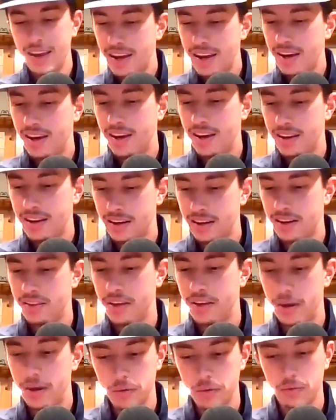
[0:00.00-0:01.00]
And
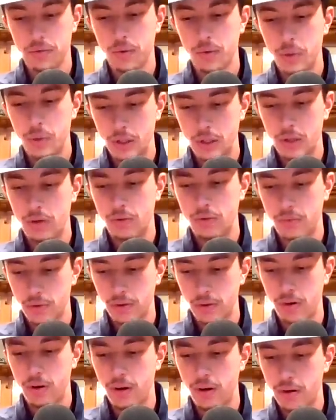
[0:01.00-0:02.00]
that was really good
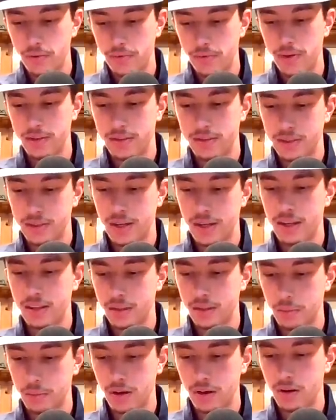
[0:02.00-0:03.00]
for their offense. It
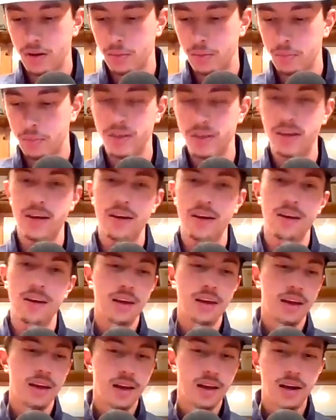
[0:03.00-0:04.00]
got them going. But yeah,
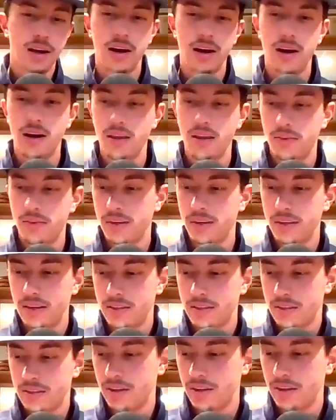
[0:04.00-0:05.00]
I think
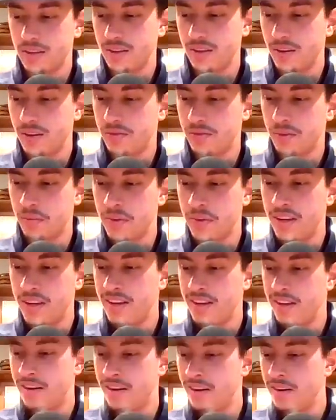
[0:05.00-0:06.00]
that's going to do it for
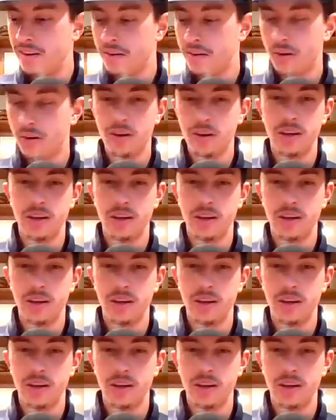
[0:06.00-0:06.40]
me here.